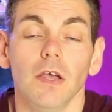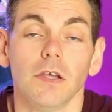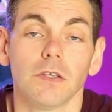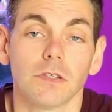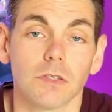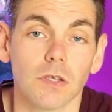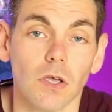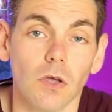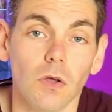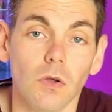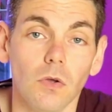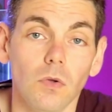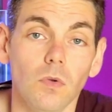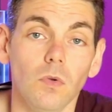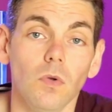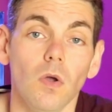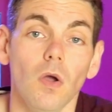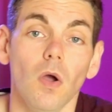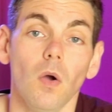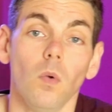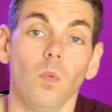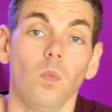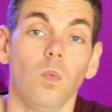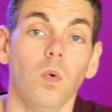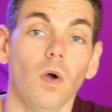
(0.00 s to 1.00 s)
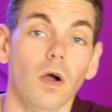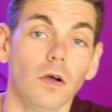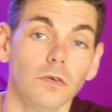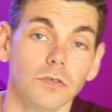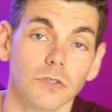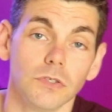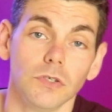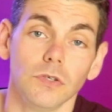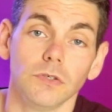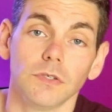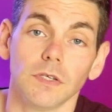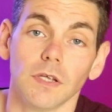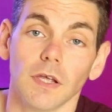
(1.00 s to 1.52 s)
So
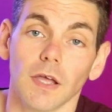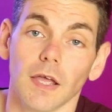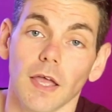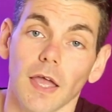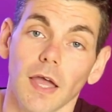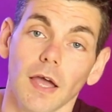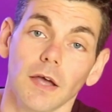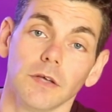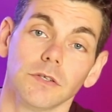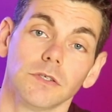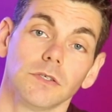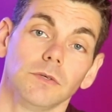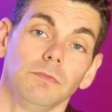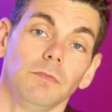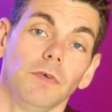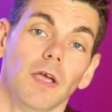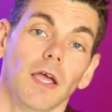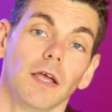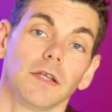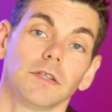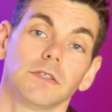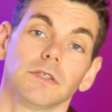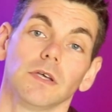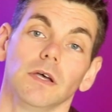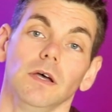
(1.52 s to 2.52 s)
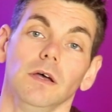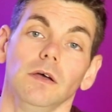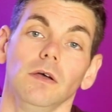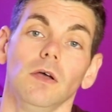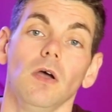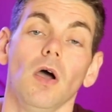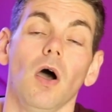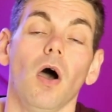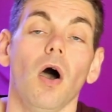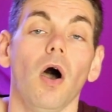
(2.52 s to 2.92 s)
whilst using a calcium reactor,